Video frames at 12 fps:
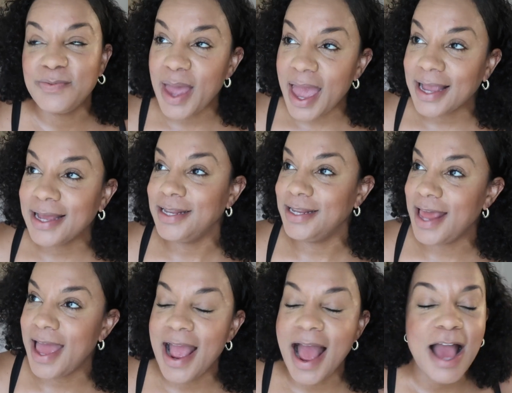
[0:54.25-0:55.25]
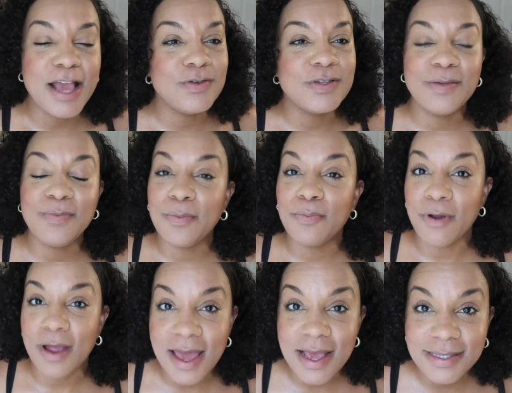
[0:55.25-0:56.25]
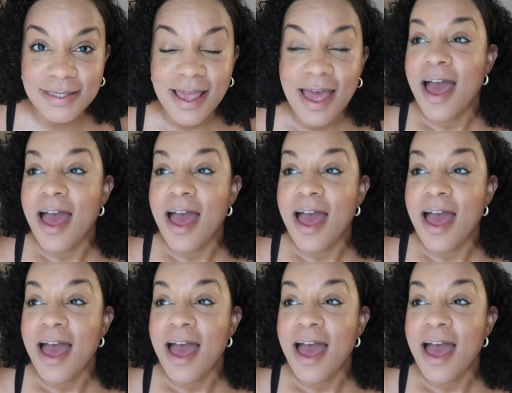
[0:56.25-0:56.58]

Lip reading: Back in the day, I used to be pressed.